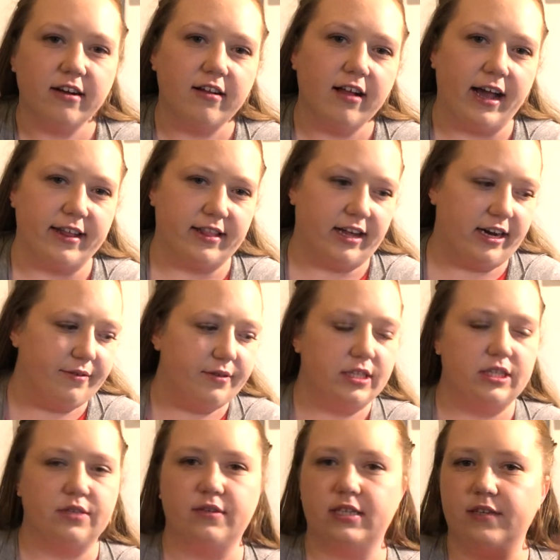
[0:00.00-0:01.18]
channel. I thought I would
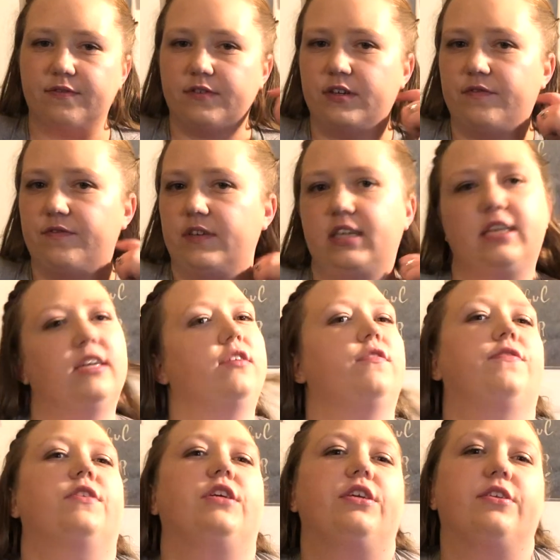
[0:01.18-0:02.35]
do a different video
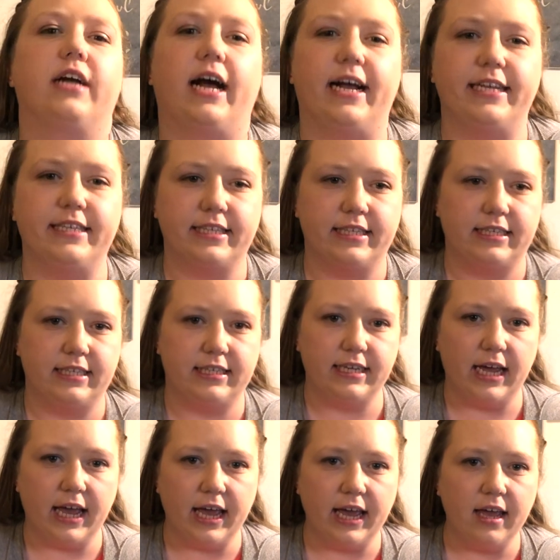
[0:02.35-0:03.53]
for you guys
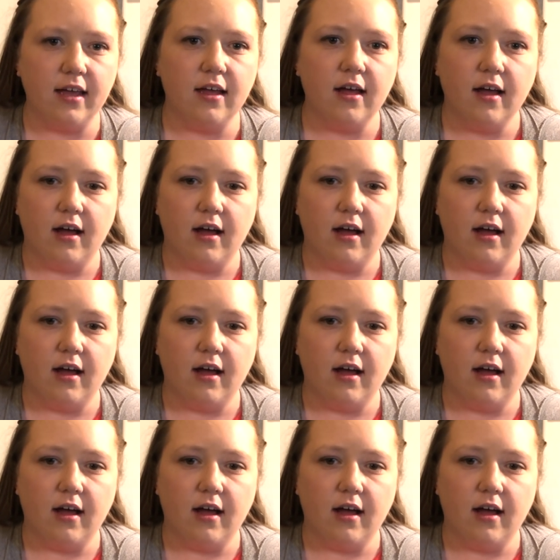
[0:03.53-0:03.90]
today,